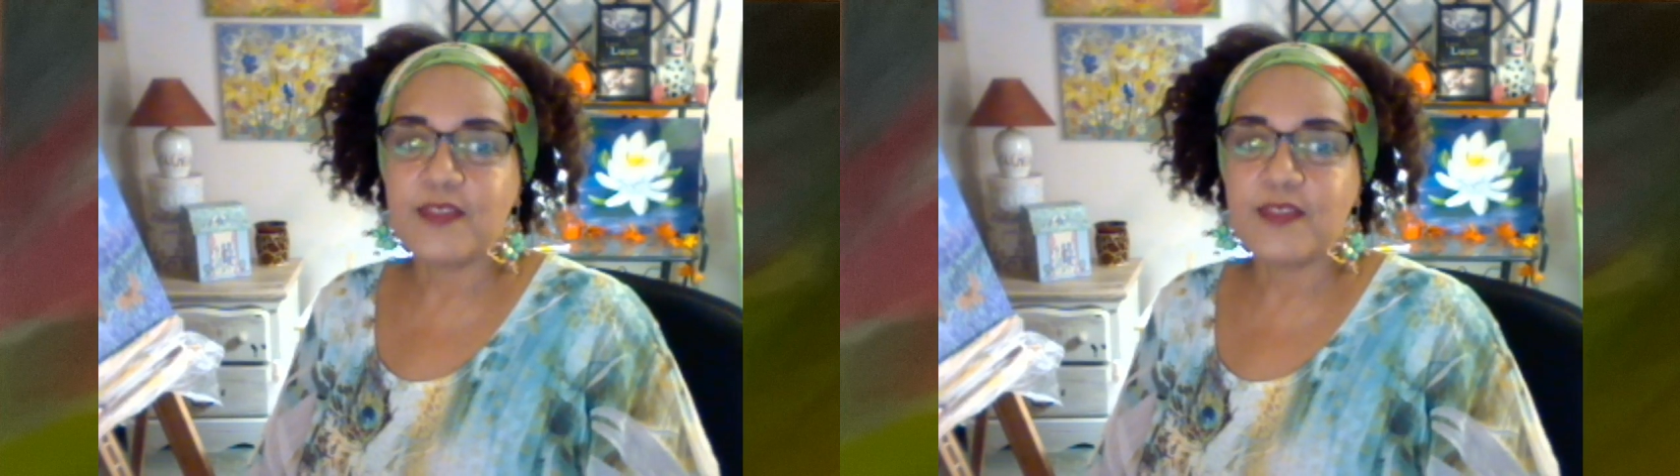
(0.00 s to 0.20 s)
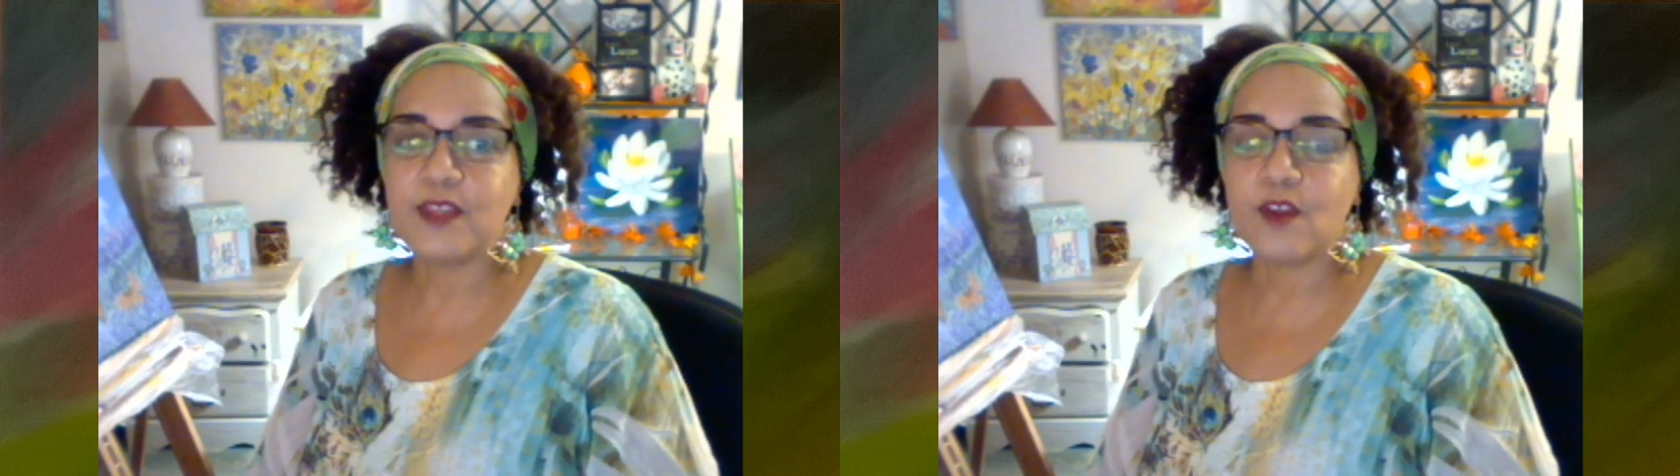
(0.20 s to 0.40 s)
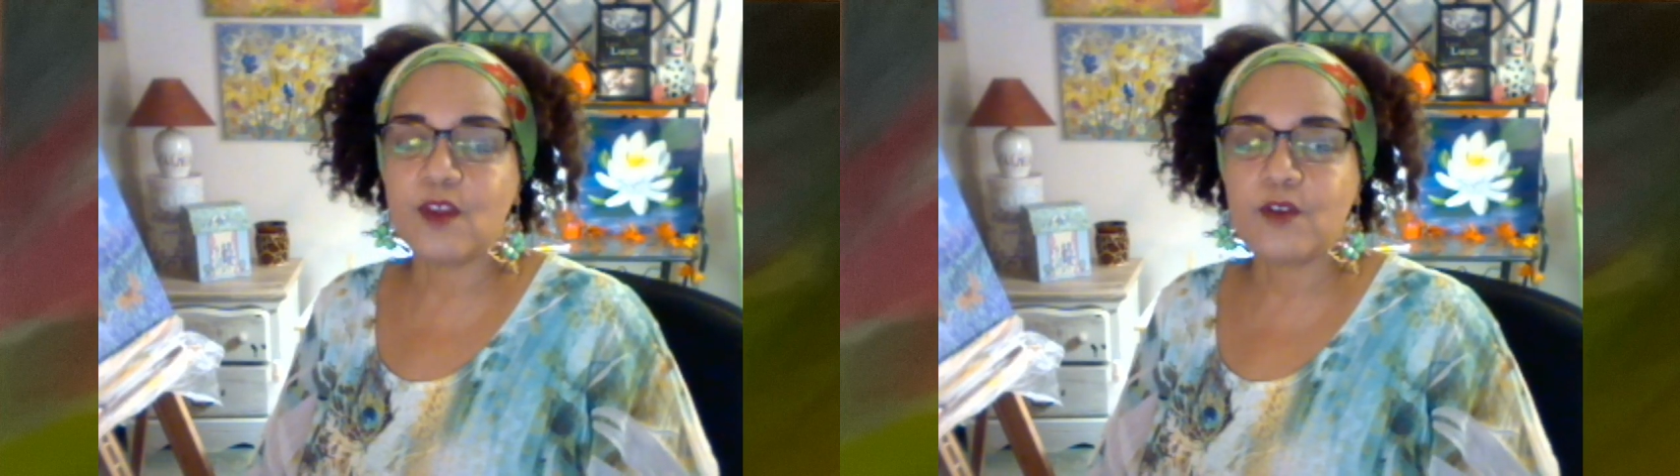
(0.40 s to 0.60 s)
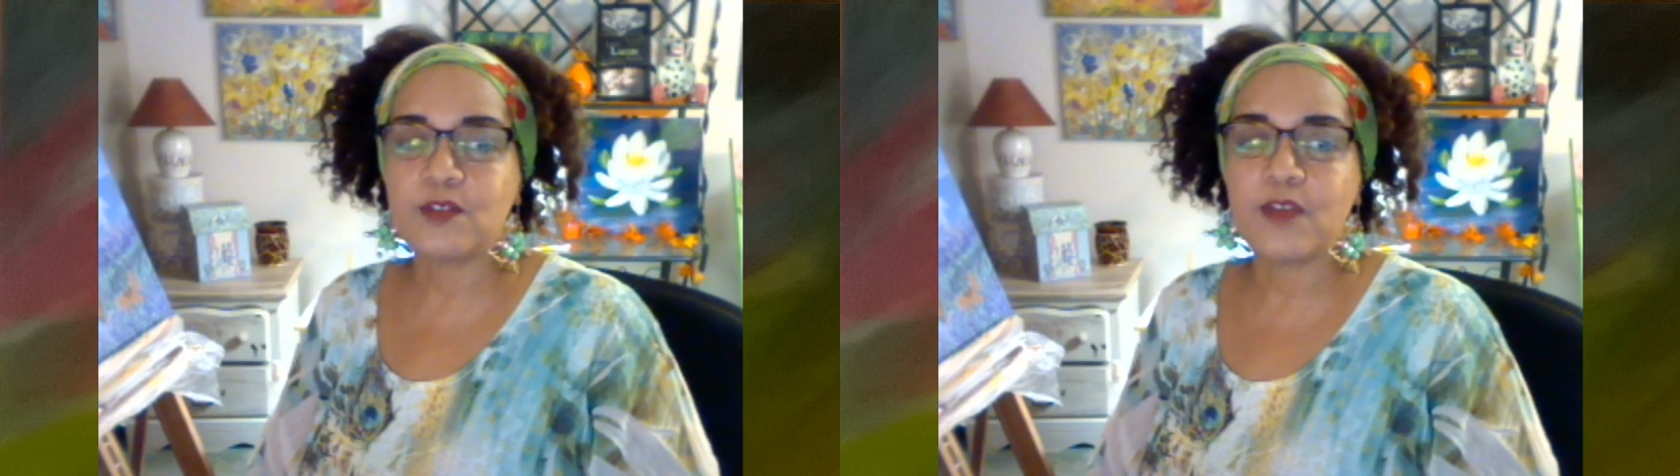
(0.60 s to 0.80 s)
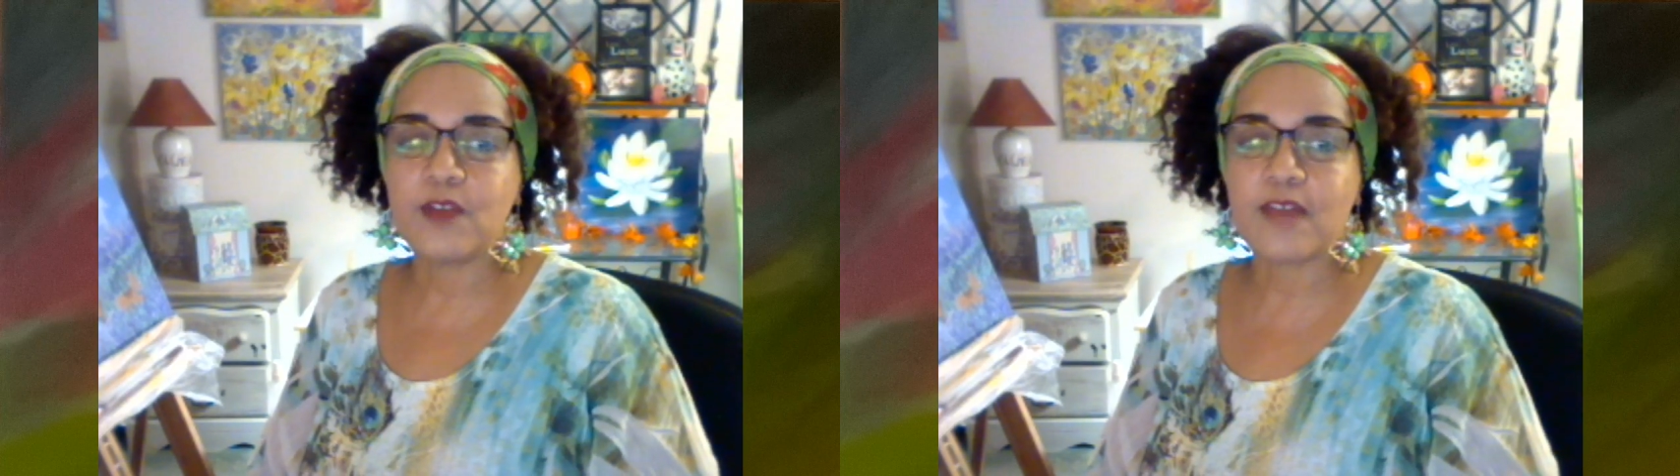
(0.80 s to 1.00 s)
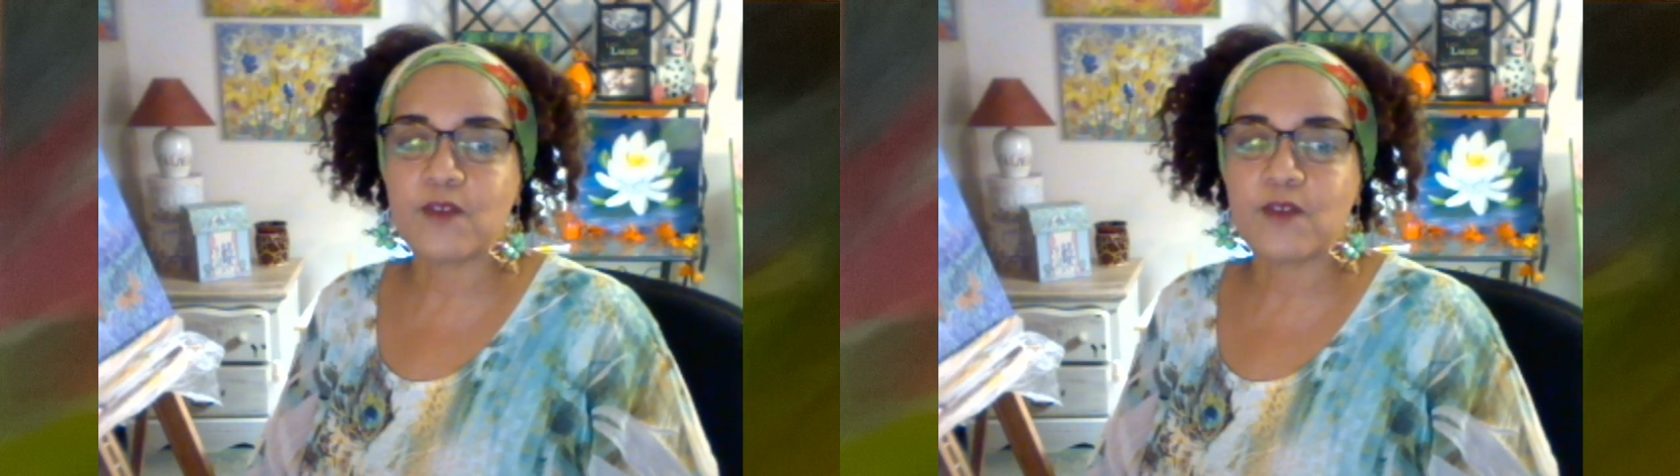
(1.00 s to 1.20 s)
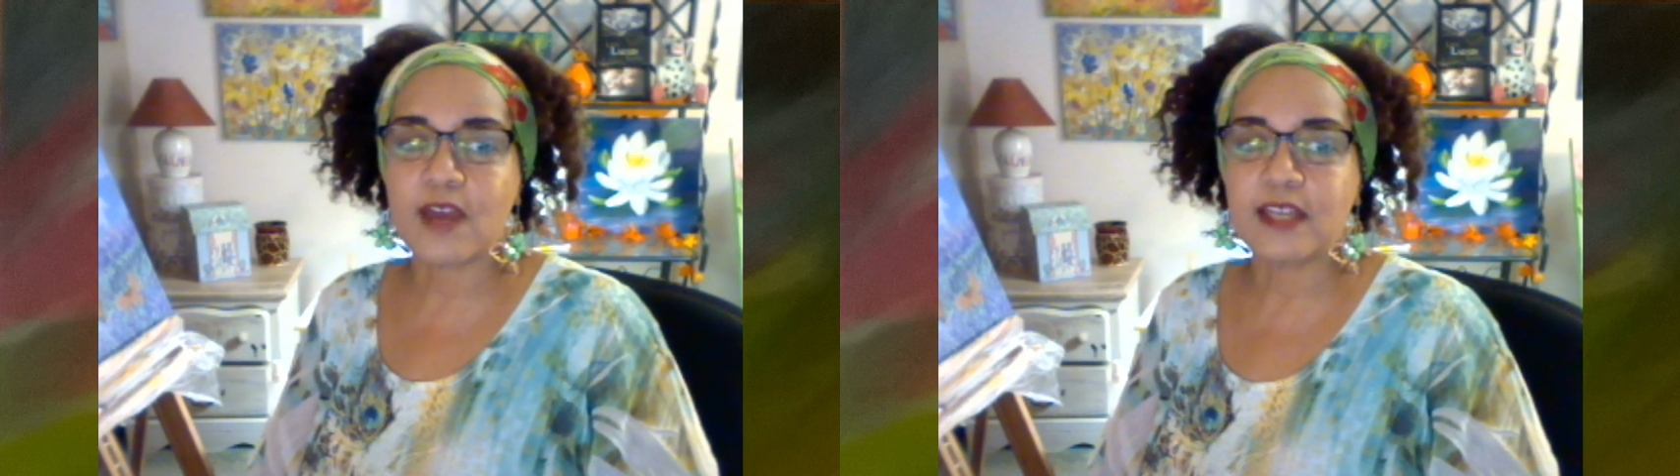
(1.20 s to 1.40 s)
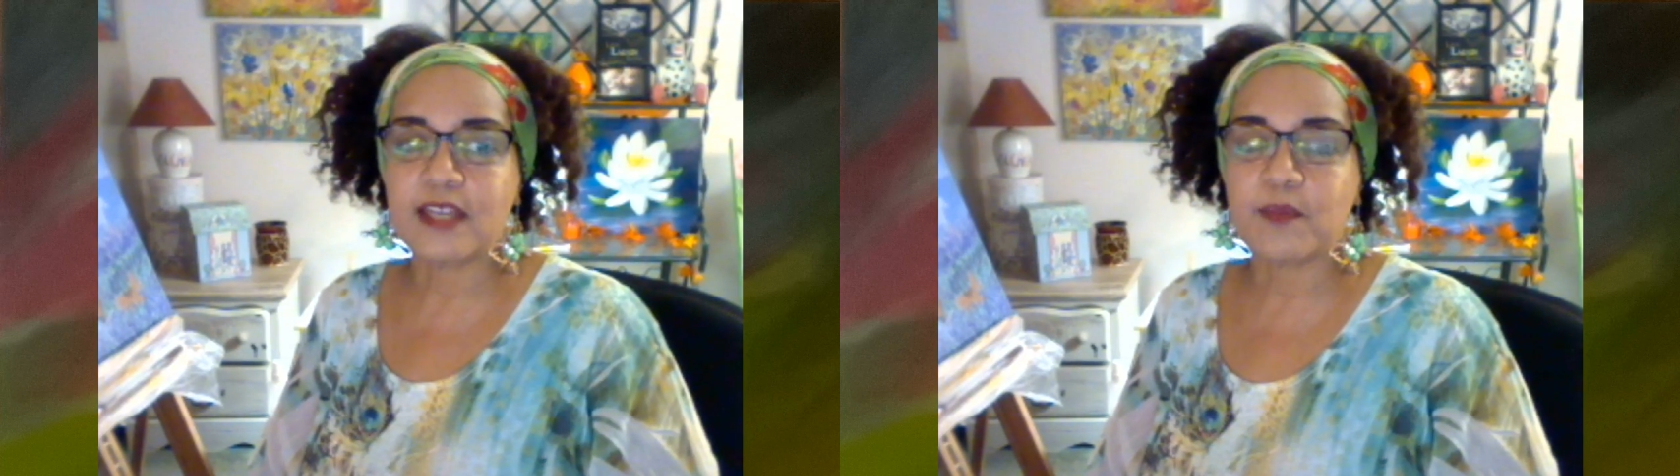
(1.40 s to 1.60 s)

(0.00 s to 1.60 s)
then those who have chronic